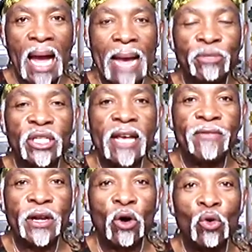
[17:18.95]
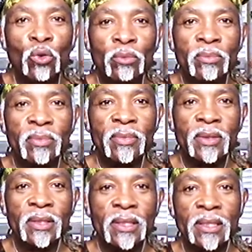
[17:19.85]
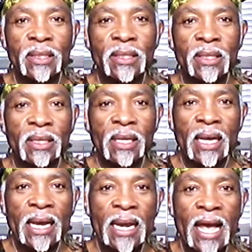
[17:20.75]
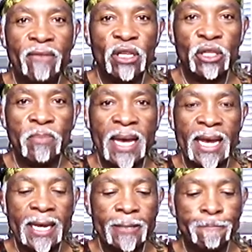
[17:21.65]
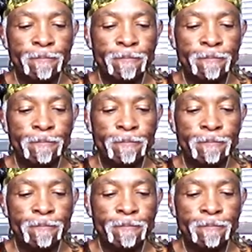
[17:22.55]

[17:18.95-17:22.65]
I'm safe at home in heaven's bed.